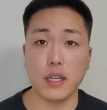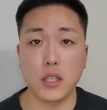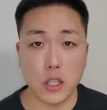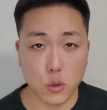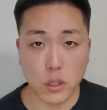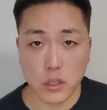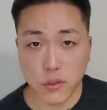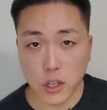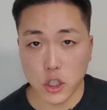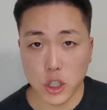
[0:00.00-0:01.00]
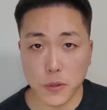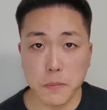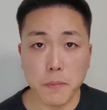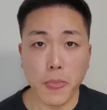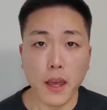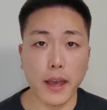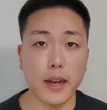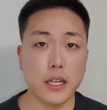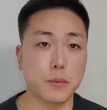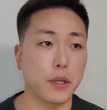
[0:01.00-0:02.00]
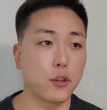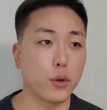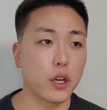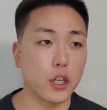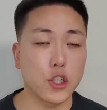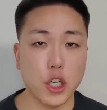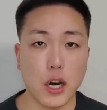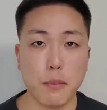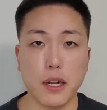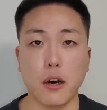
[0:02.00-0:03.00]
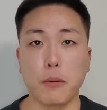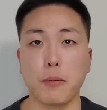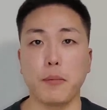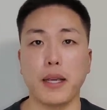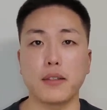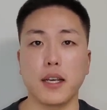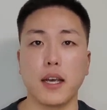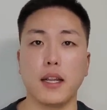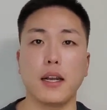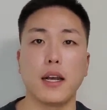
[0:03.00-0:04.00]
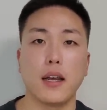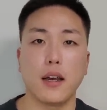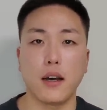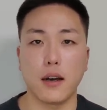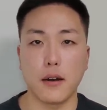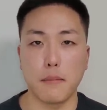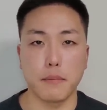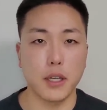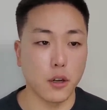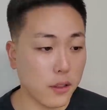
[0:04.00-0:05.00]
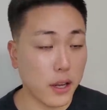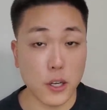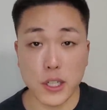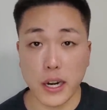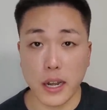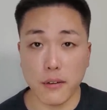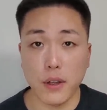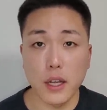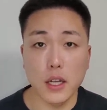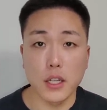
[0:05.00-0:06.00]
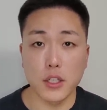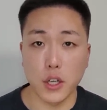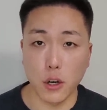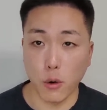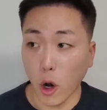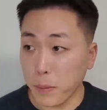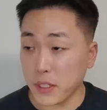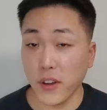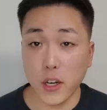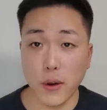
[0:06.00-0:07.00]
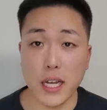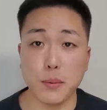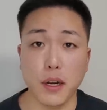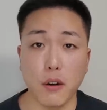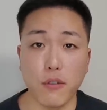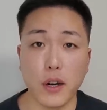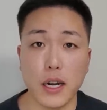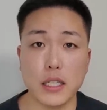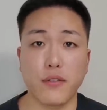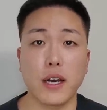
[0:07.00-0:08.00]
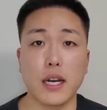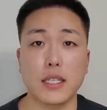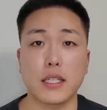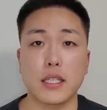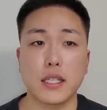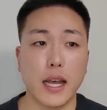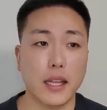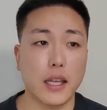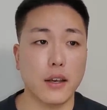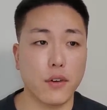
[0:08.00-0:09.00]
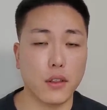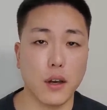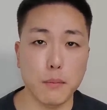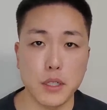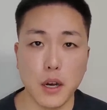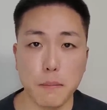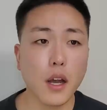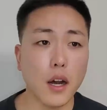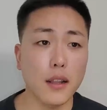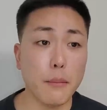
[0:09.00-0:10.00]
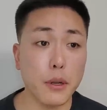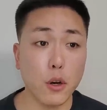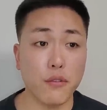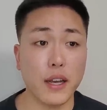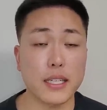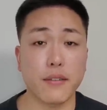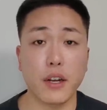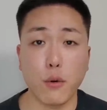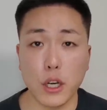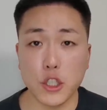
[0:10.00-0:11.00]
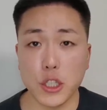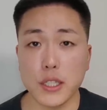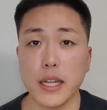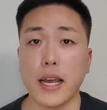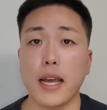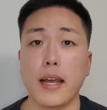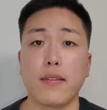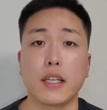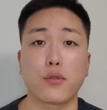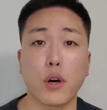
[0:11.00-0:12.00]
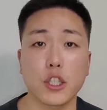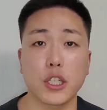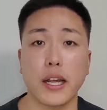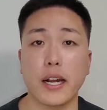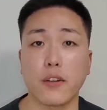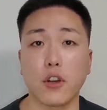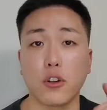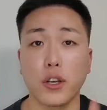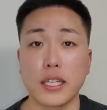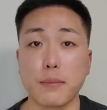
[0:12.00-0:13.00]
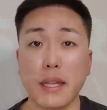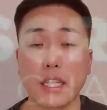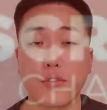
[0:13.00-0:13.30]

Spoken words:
any sexual dysfunction, and it's been doing a good job in helping me maintain you know, the hairs that I have. So hope this video has been helpful, guys. If you guys liked it, give it a thumbs up. Let me know if you guys have any questions, and thanks for watching, and I'll talk to you guys in my next